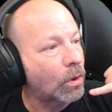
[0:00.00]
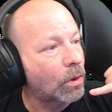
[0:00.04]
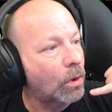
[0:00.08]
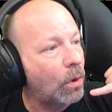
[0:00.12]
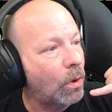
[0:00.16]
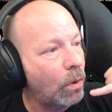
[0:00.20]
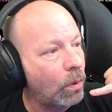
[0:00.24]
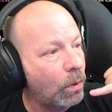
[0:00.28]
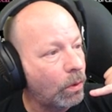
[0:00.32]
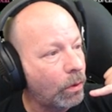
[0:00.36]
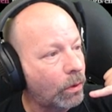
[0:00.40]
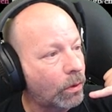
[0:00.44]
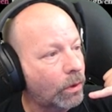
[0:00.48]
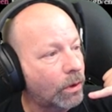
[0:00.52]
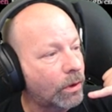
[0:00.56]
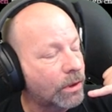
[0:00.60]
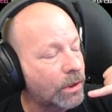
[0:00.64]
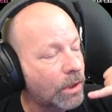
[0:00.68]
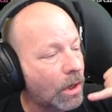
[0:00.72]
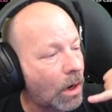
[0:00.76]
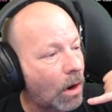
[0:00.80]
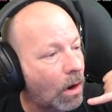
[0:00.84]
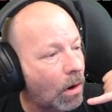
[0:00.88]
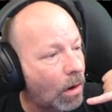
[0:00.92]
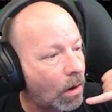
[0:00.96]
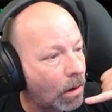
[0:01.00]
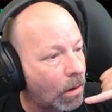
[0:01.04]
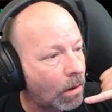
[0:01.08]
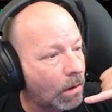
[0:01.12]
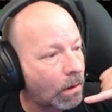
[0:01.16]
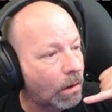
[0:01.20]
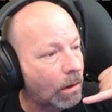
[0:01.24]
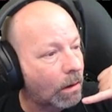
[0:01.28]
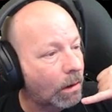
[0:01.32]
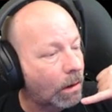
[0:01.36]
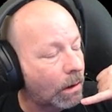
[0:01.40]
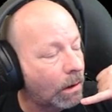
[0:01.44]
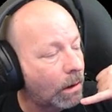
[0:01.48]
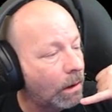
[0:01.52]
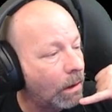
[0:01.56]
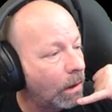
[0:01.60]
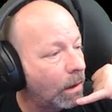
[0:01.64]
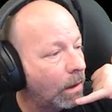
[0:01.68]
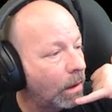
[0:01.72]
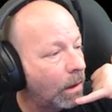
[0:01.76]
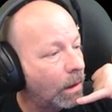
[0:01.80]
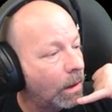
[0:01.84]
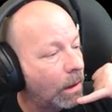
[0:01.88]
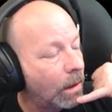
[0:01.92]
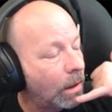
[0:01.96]
holders are
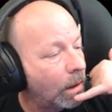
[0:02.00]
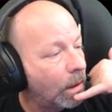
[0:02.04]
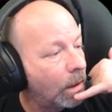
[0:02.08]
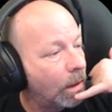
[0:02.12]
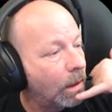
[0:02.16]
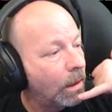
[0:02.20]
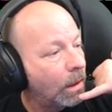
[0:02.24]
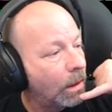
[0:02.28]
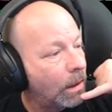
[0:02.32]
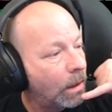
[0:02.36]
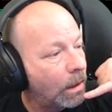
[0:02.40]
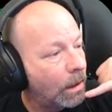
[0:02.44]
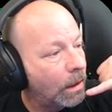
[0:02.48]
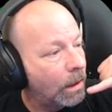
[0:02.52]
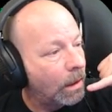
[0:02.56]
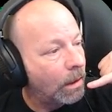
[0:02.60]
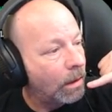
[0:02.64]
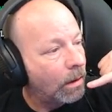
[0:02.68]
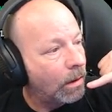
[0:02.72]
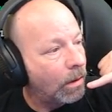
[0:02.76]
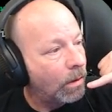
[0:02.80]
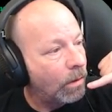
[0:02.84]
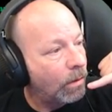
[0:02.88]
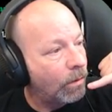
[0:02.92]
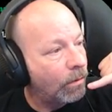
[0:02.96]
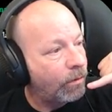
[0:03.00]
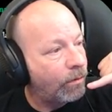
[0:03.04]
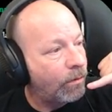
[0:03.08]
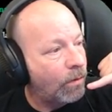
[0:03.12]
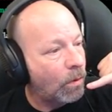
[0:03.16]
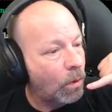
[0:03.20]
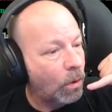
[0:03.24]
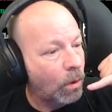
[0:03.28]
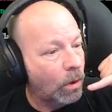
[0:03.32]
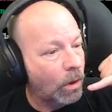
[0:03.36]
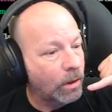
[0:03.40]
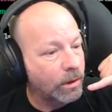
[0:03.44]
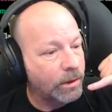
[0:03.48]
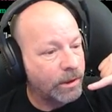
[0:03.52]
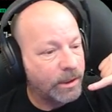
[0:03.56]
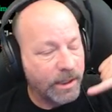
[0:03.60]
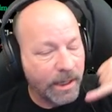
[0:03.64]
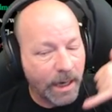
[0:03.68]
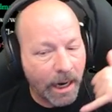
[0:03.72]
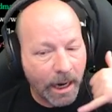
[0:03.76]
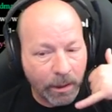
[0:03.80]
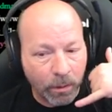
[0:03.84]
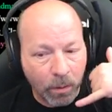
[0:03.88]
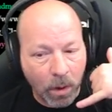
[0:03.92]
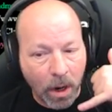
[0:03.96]
for
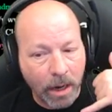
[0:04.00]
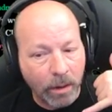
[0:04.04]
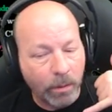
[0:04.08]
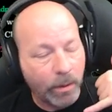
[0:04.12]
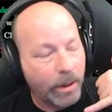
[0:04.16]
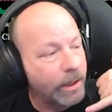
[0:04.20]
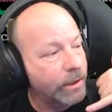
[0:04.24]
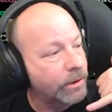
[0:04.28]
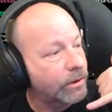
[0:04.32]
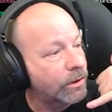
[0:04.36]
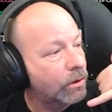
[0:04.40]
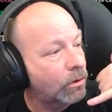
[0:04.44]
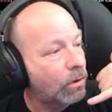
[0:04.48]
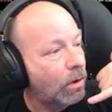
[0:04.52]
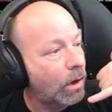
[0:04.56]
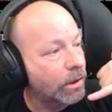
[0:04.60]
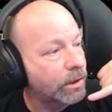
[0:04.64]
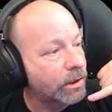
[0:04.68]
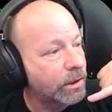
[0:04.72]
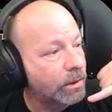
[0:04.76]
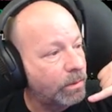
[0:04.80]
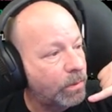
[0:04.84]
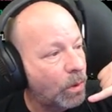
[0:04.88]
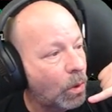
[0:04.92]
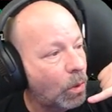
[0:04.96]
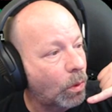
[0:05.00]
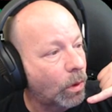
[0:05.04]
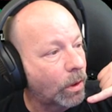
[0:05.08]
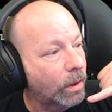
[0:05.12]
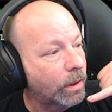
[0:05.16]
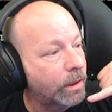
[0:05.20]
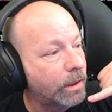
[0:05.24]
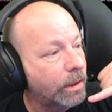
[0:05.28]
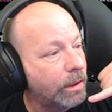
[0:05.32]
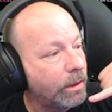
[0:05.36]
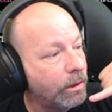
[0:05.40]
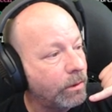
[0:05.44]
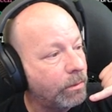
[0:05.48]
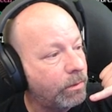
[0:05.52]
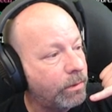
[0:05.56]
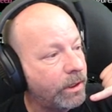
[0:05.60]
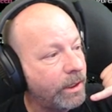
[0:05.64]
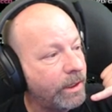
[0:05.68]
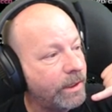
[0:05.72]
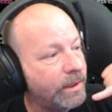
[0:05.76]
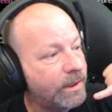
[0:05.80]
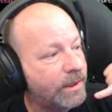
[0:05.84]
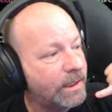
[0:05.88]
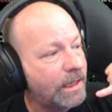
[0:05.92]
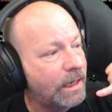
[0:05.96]
DIY rigs across the board. Can you
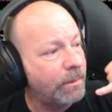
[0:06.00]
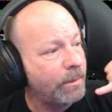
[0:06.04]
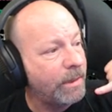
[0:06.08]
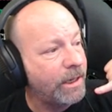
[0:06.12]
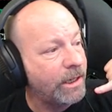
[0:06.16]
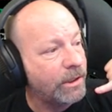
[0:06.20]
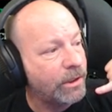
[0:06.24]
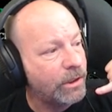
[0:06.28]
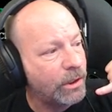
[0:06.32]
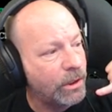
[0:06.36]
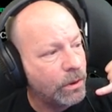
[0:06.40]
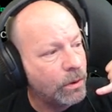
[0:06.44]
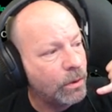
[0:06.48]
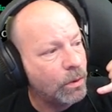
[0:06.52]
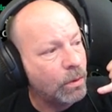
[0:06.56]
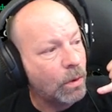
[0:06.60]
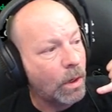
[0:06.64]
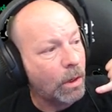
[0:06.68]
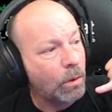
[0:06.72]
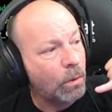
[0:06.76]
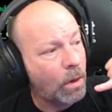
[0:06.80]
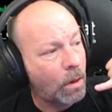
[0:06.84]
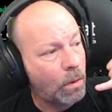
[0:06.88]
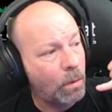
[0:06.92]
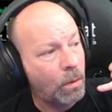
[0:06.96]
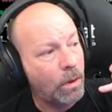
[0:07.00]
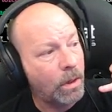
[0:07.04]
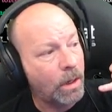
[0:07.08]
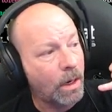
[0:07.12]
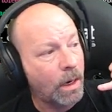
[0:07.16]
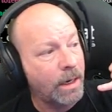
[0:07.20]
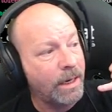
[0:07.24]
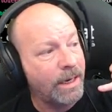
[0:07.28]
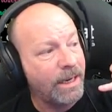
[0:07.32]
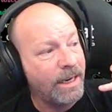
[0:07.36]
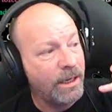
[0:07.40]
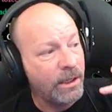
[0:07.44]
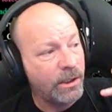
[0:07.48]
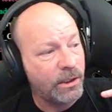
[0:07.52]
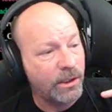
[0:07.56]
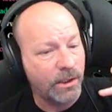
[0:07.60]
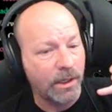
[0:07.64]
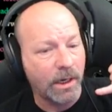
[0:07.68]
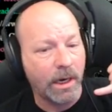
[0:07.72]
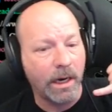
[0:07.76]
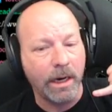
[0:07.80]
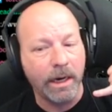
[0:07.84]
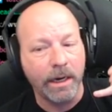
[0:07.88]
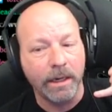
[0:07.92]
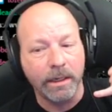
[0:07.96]
please send me two? I want one on each
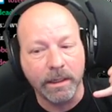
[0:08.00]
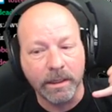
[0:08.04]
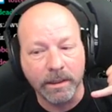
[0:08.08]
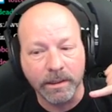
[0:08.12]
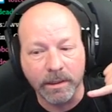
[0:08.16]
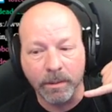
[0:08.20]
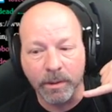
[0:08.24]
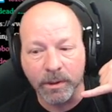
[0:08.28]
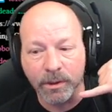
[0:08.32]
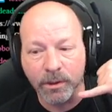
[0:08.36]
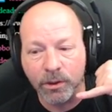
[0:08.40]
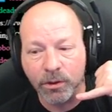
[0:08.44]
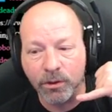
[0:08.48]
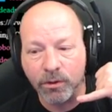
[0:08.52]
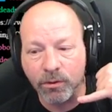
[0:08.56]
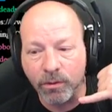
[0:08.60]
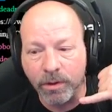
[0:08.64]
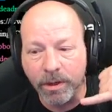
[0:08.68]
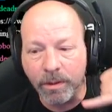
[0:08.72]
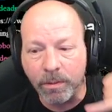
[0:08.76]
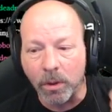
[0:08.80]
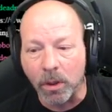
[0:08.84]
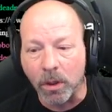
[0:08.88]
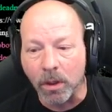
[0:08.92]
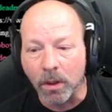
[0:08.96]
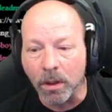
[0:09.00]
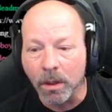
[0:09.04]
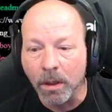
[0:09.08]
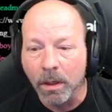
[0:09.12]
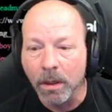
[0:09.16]
side because I'm a streamer.